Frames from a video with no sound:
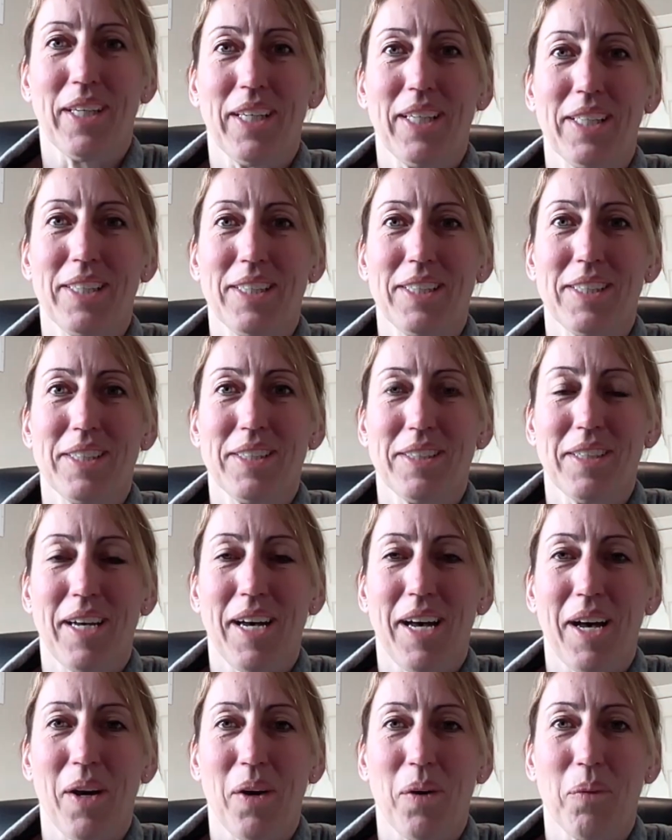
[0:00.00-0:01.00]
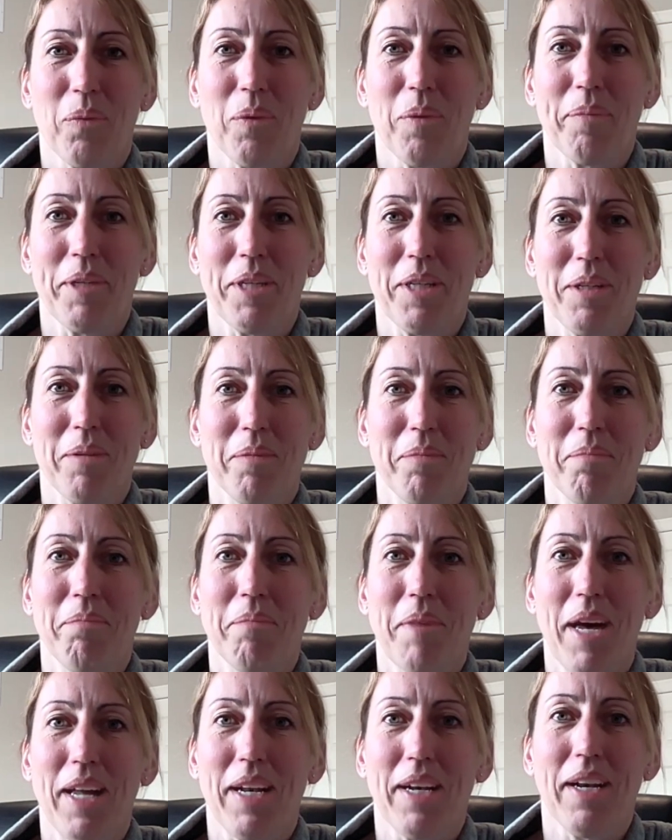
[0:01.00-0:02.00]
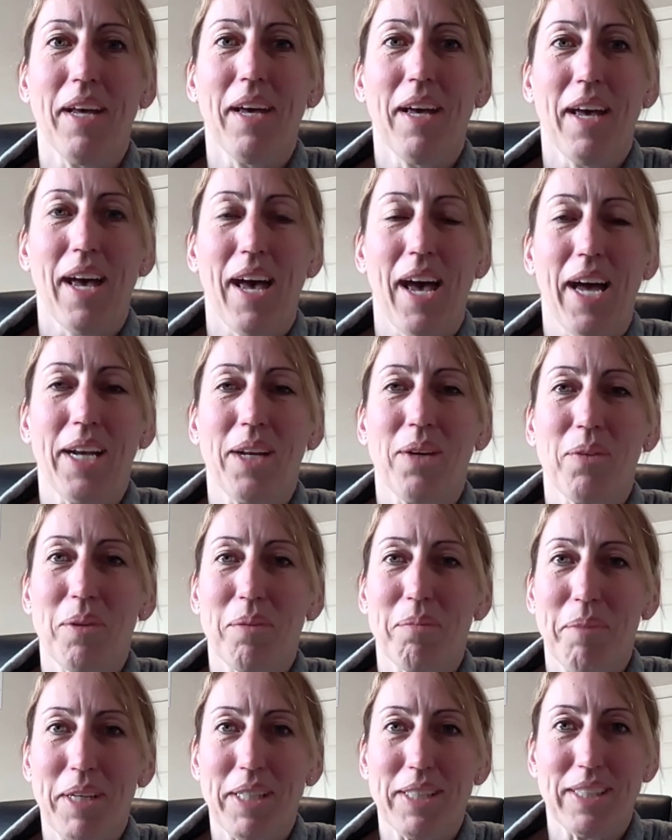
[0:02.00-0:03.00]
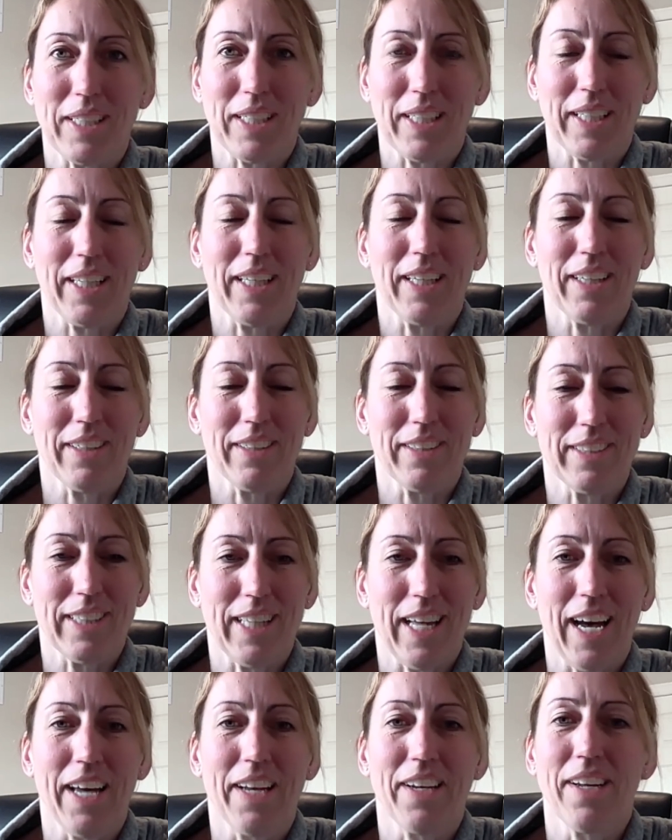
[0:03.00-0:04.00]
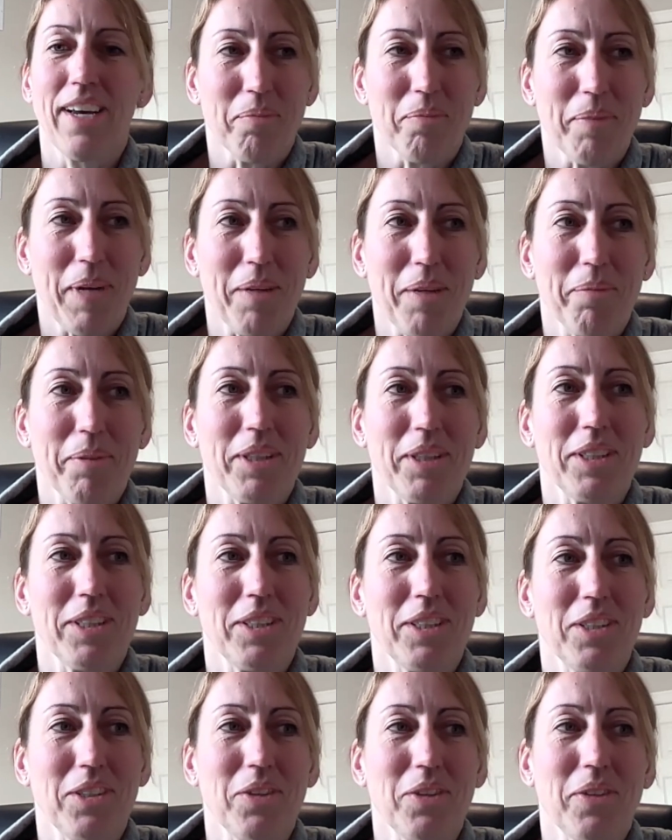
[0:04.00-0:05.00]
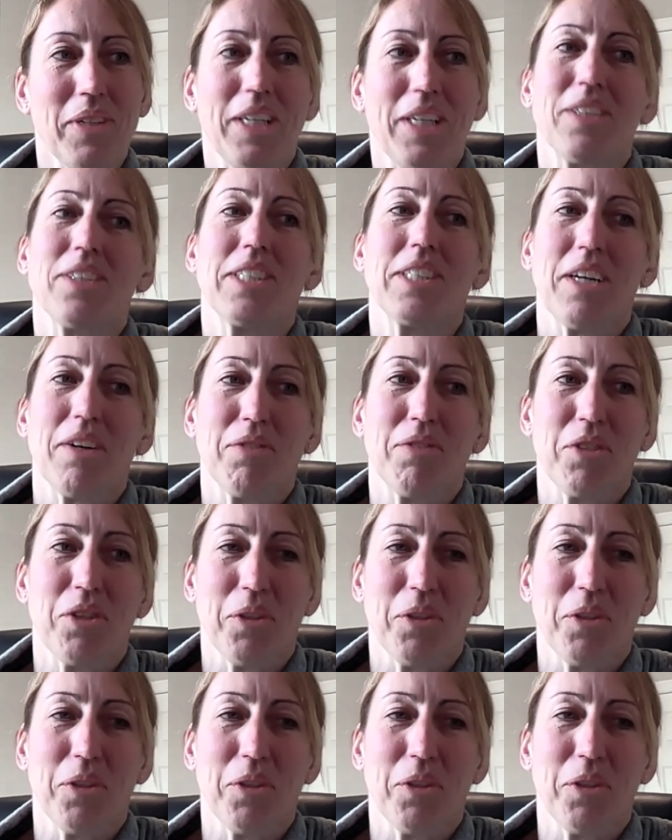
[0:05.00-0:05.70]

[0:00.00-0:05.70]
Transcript: kids, women, men, anyone basically, there's that. Many places to donate your stuff